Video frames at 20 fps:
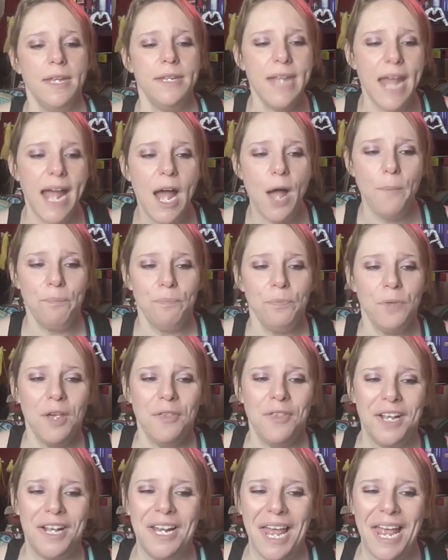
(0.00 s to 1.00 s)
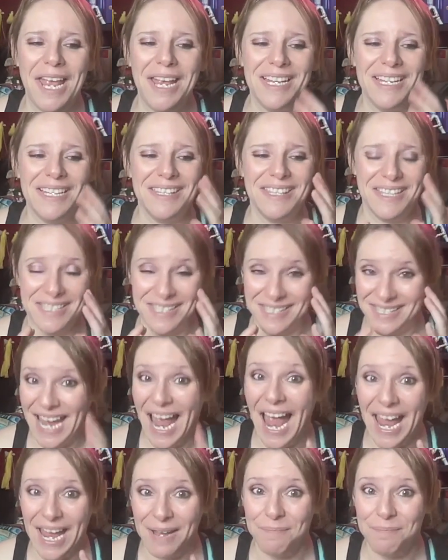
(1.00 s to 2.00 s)
Now, the
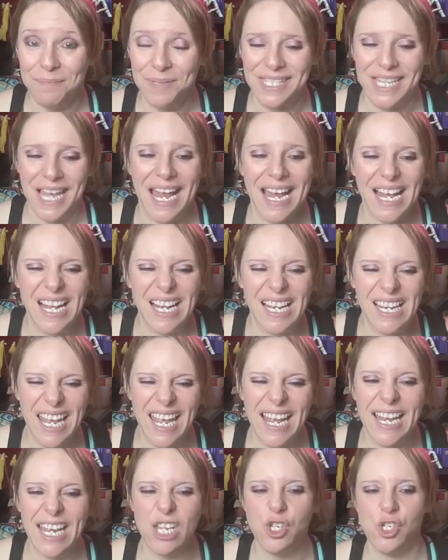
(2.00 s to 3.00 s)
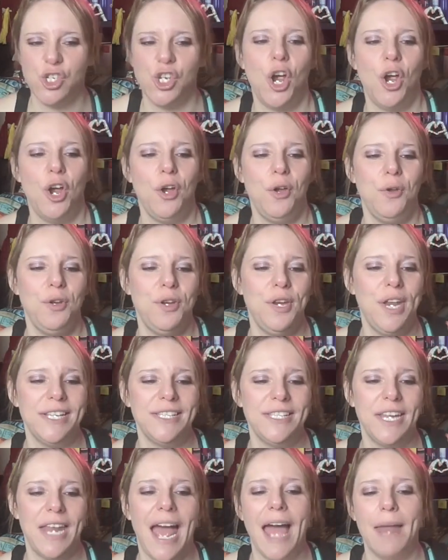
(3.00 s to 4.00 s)
tapes clearly show
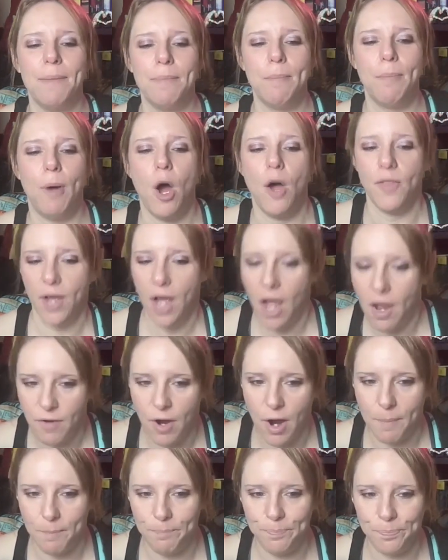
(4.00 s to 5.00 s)
Nixon had been part of the cover-up.